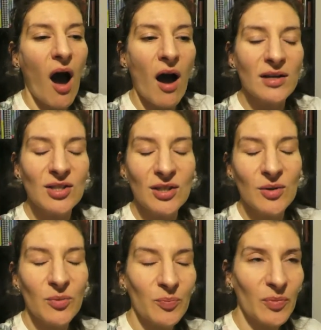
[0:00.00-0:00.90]
I
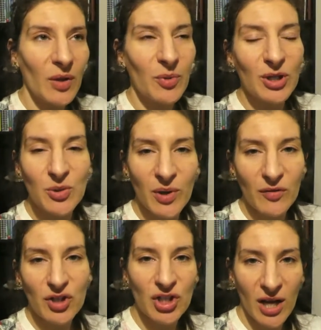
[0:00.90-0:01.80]
do because we
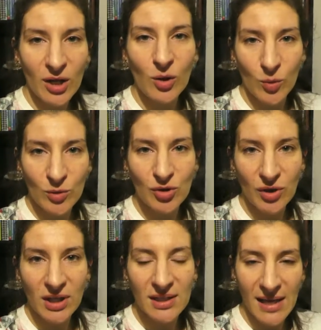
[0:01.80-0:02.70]
have shared
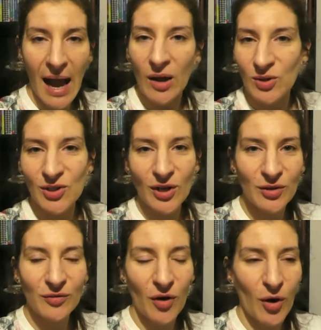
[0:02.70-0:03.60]
laundry and it's
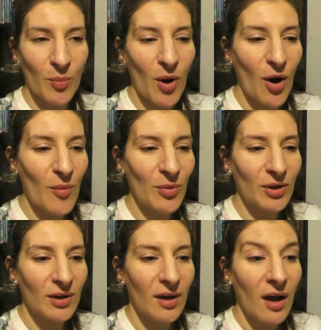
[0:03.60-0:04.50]
outside of our
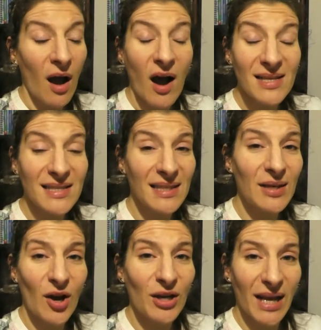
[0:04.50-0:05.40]
apartment I
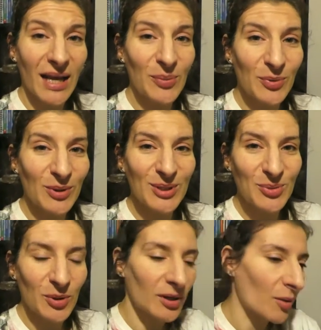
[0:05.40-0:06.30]
see our
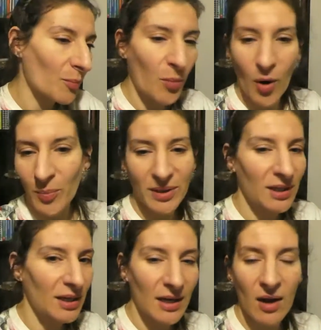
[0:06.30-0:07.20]
neighbours when I'm popping
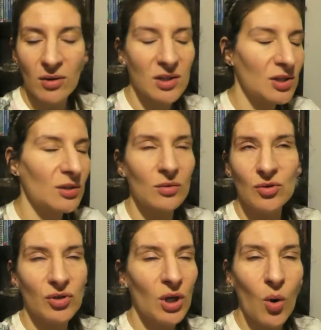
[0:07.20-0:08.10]
in and out and I do
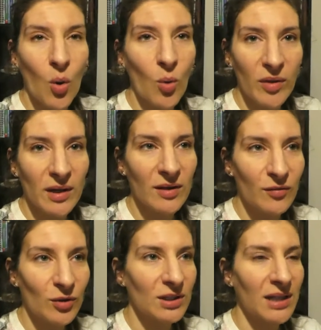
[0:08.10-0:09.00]
laundry all the
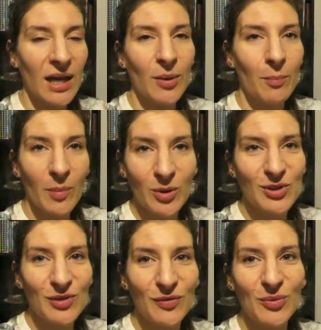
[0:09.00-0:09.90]
live long day
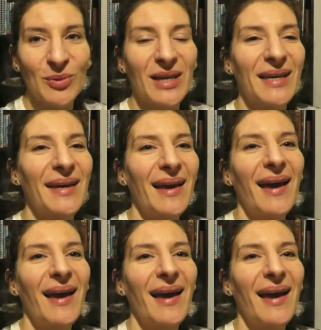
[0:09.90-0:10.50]
most of the week